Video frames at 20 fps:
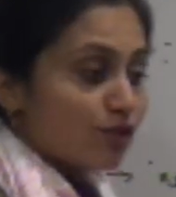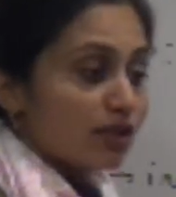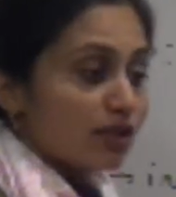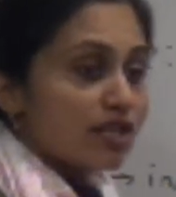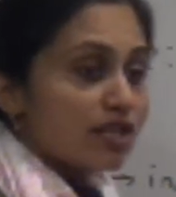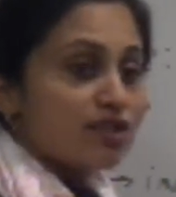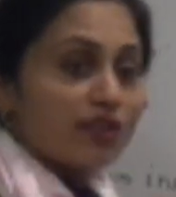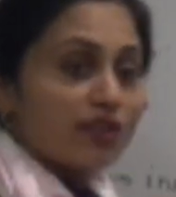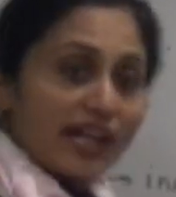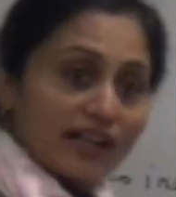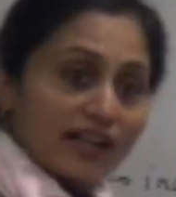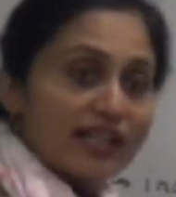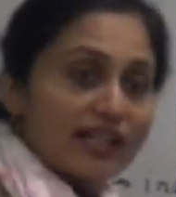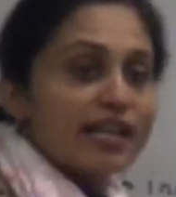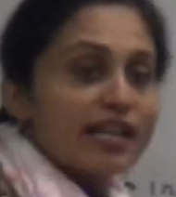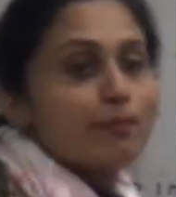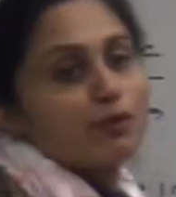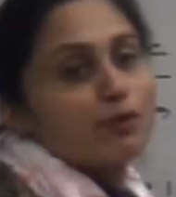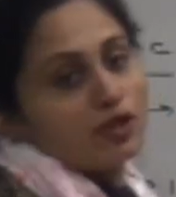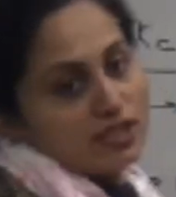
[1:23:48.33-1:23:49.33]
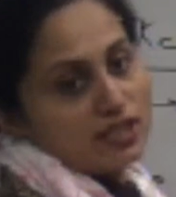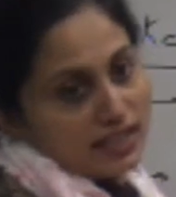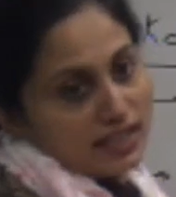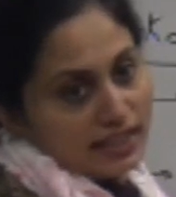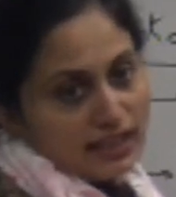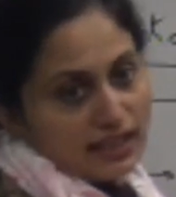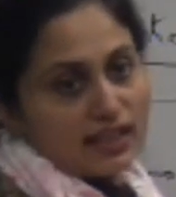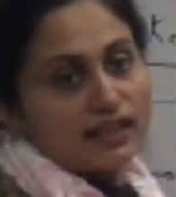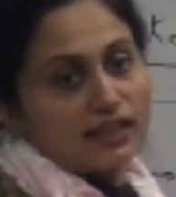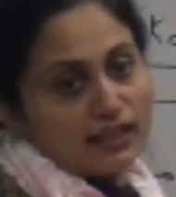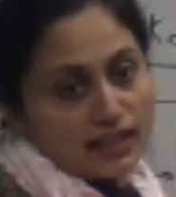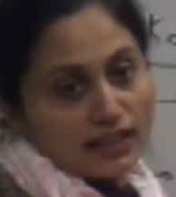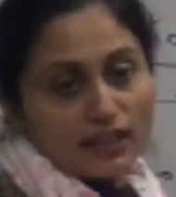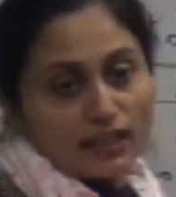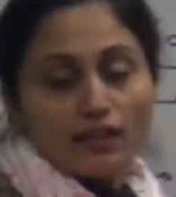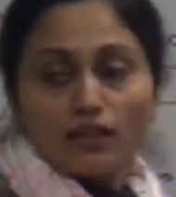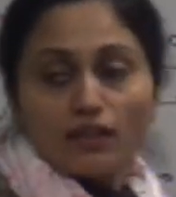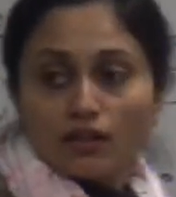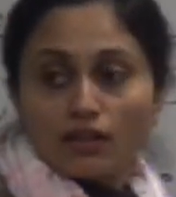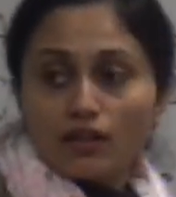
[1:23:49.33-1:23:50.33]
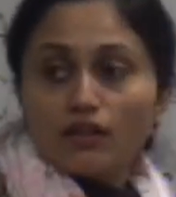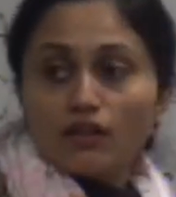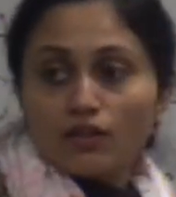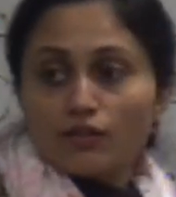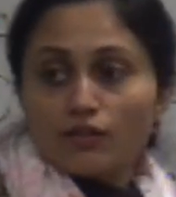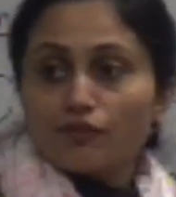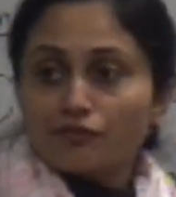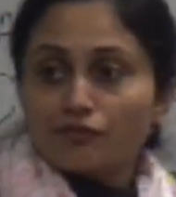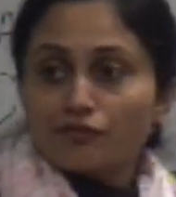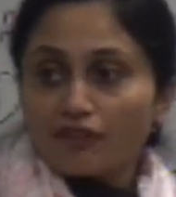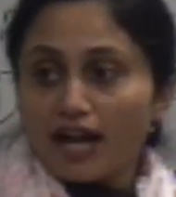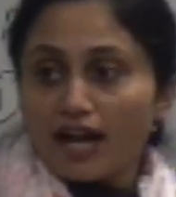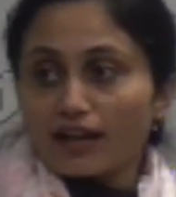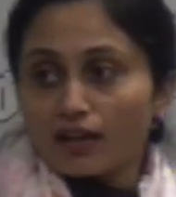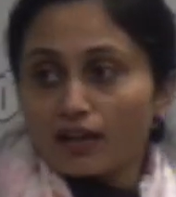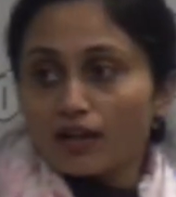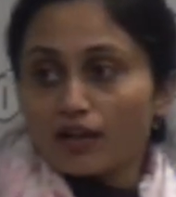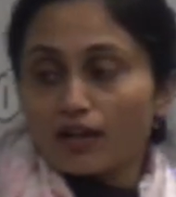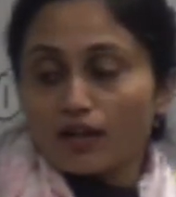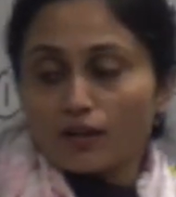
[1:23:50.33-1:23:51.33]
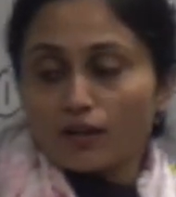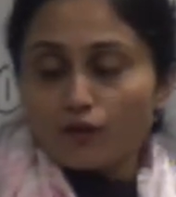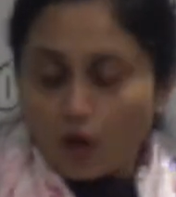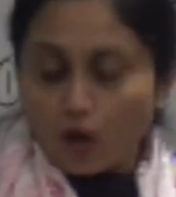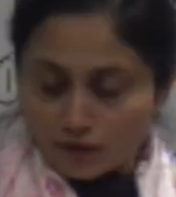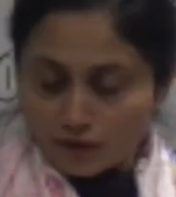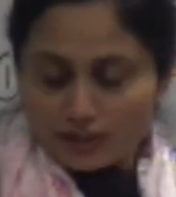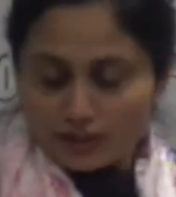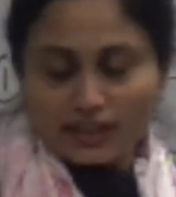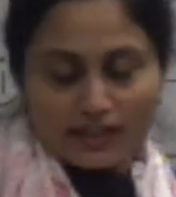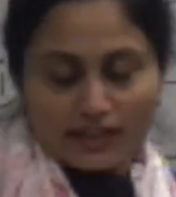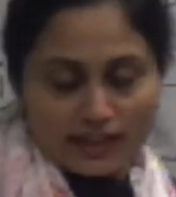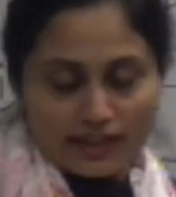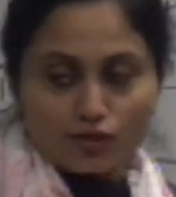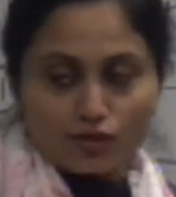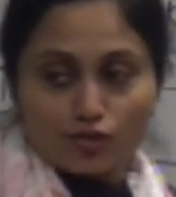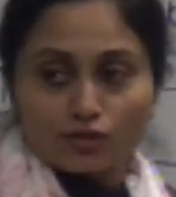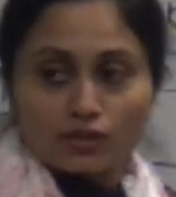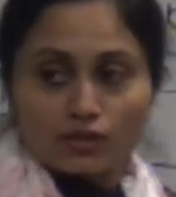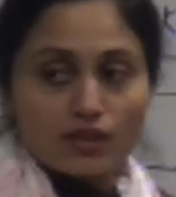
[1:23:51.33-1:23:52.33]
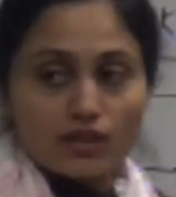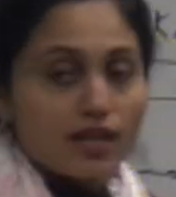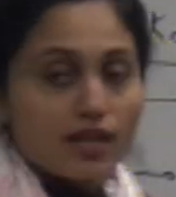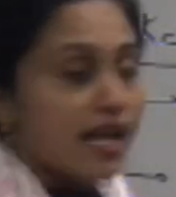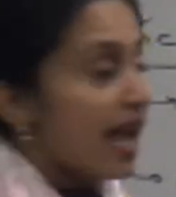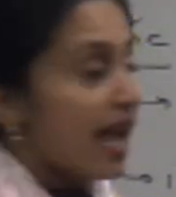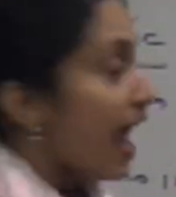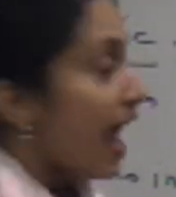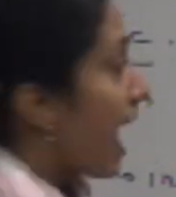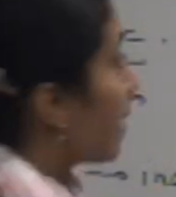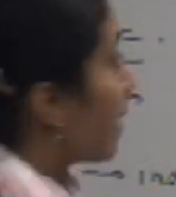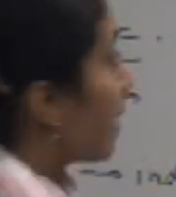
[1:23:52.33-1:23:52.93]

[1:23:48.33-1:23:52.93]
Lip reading: rarely proceeding in the forward direction. And